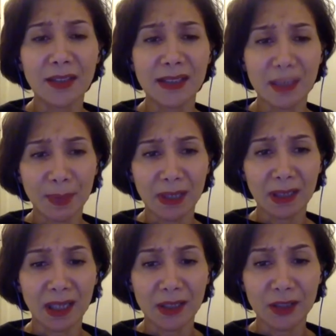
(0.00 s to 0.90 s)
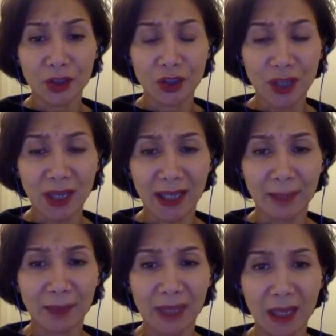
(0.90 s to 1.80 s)
tip I'd like to
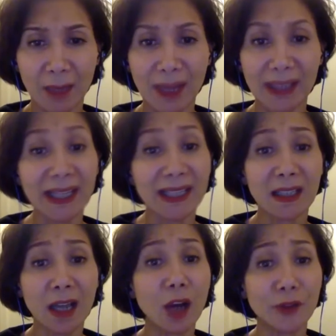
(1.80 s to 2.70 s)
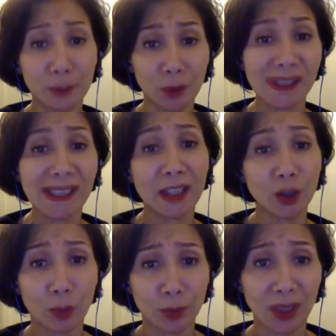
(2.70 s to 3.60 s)
share about getting comfortable saying
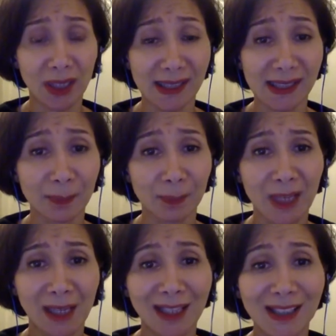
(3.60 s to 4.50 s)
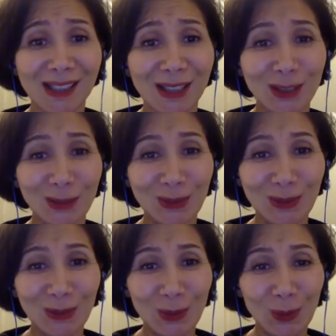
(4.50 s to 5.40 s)
your price. So
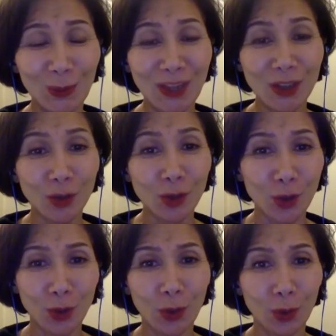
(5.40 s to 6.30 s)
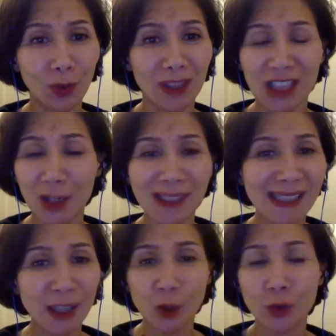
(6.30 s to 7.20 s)
when you're on a call, don't
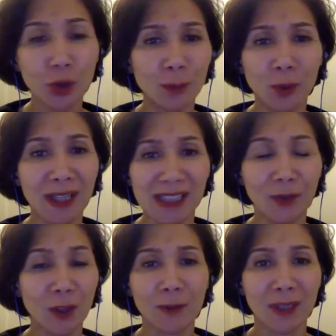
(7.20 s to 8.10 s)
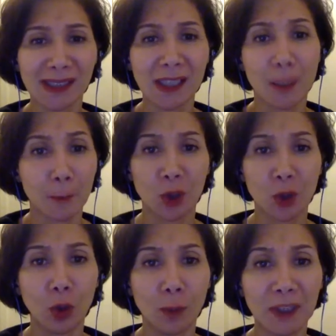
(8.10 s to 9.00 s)
say your new price for the first time on the
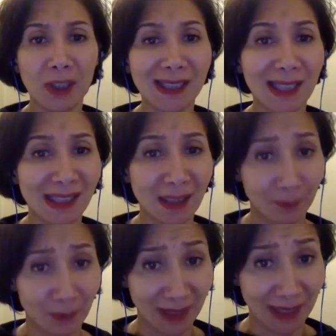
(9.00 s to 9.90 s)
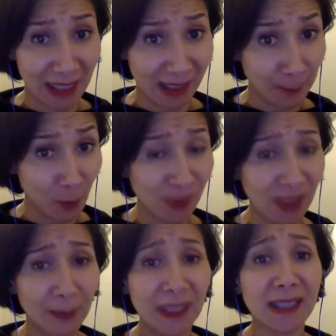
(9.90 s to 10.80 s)
call, because there is a
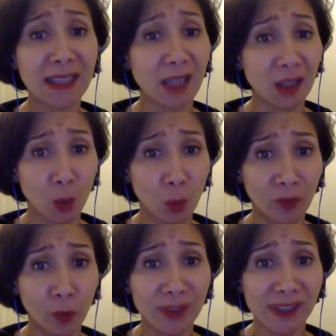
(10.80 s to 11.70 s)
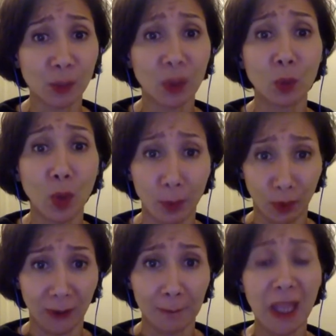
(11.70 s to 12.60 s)
possibility that your voice will wobble